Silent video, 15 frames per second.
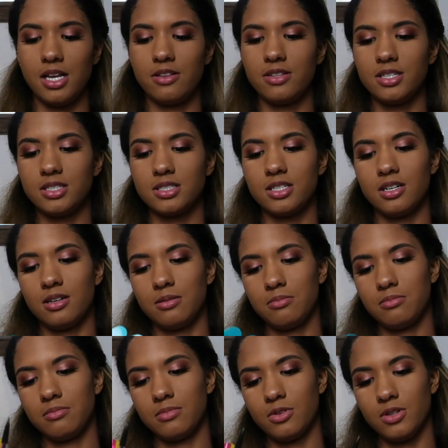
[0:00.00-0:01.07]
Now this
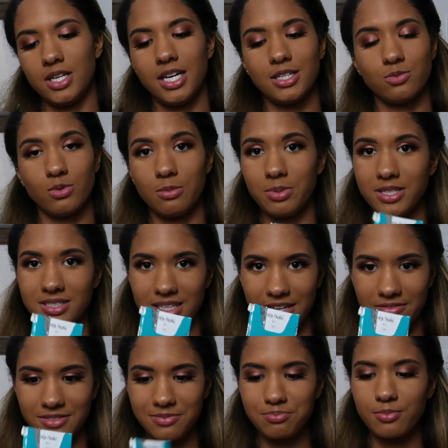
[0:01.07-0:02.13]
gum only has 1 piece
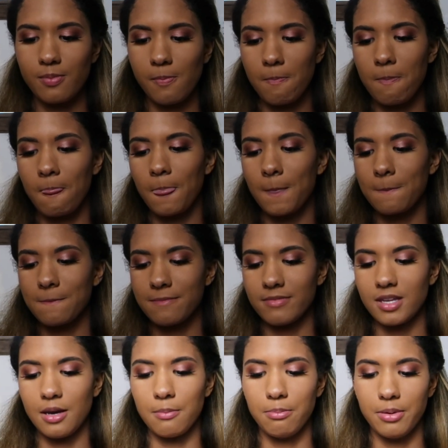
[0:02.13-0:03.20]
left,
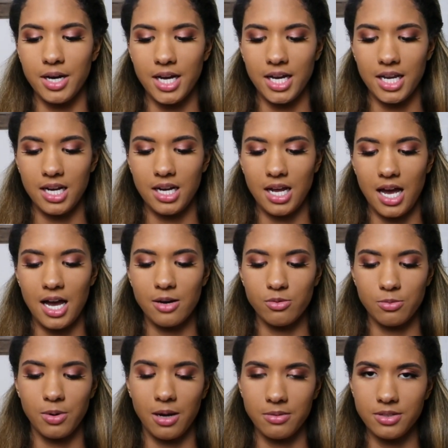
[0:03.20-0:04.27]
but I
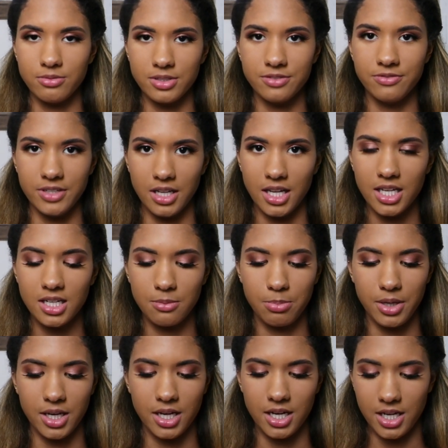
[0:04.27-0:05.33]
will probably refill it
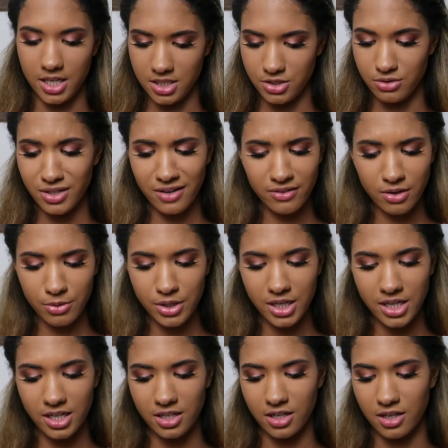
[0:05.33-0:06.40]
because you never know when
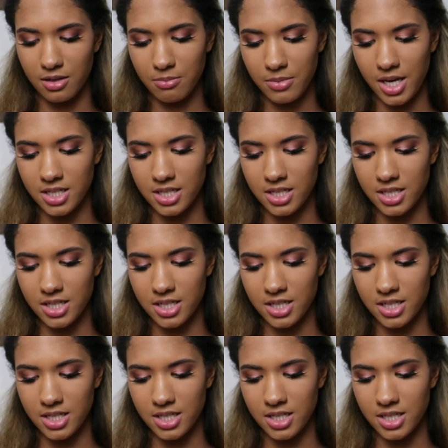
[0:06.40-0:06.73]
you need gum.